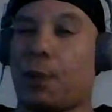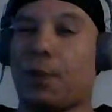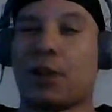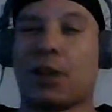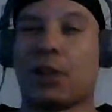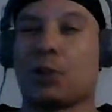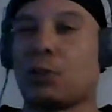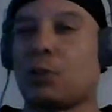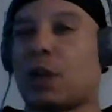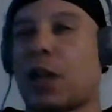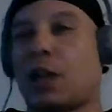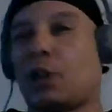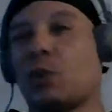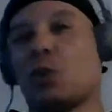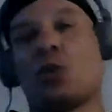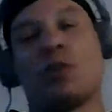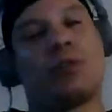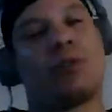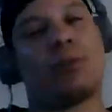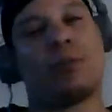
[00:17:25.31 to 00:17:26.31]
Because when I
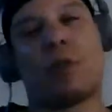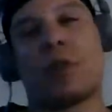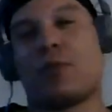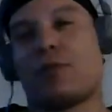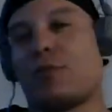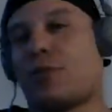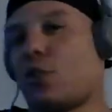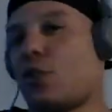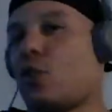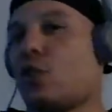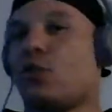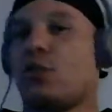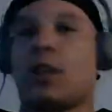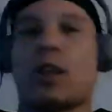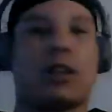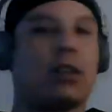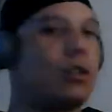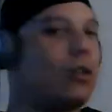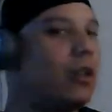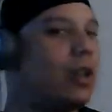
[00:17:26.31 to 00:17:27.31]
do it from my phone,
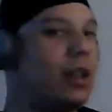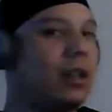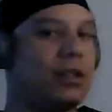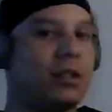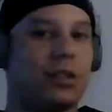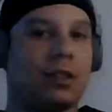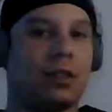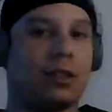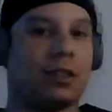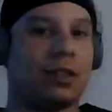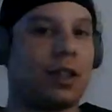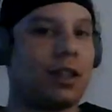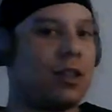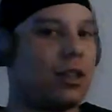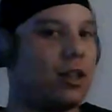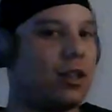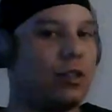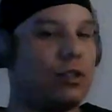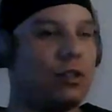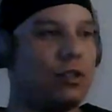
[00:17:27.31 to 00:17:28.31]
I know how it sounds
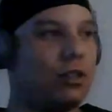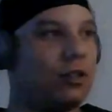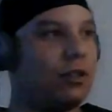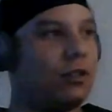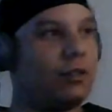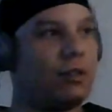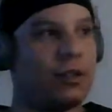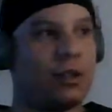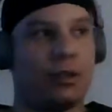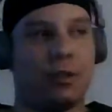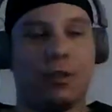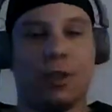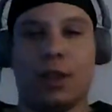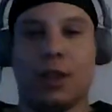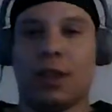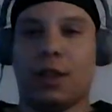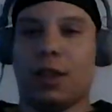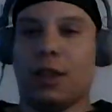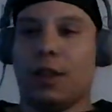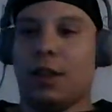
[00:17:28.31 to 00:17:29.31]
like shit. So
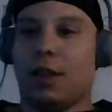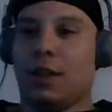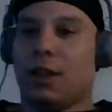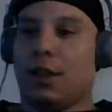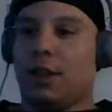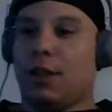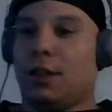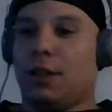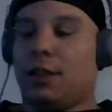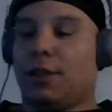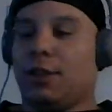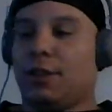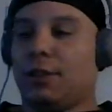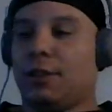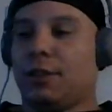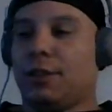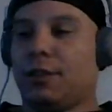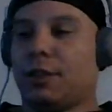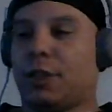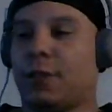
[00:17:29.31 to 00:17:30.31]

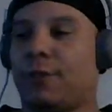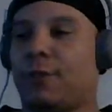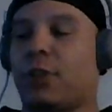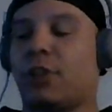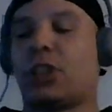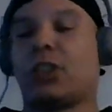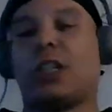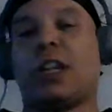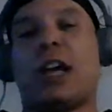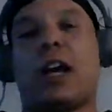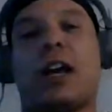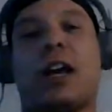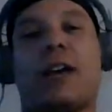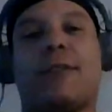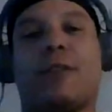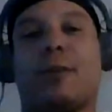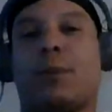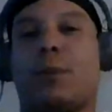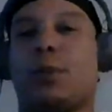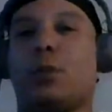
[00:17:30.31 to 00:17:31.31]
eventually I'll
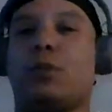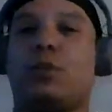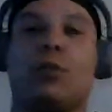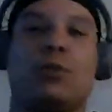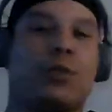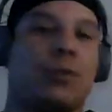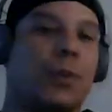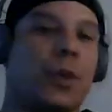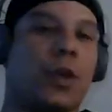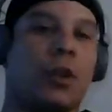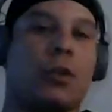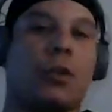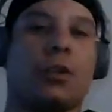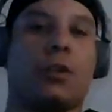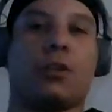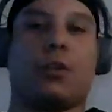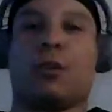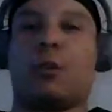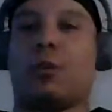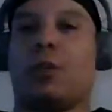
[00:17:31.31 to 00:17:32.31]
have a Bluetooth
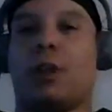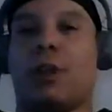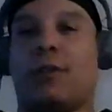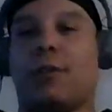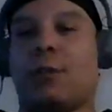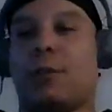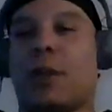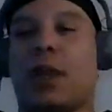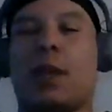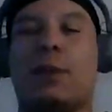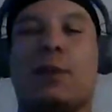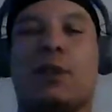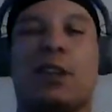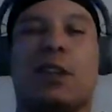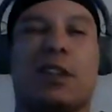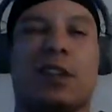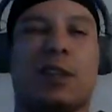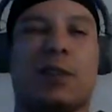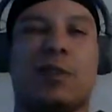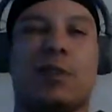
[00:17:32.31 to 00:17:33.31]
speaker or whatever.
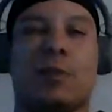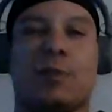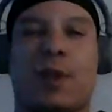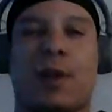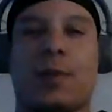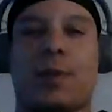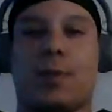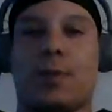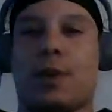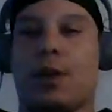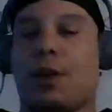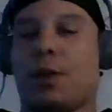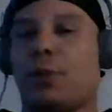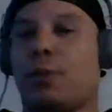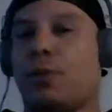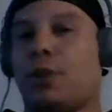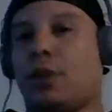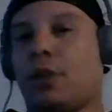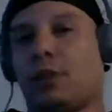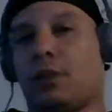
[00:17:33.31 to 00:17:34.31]
Maybe it might be better,
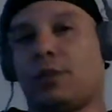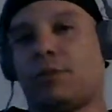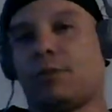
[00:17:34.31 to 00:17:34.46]
but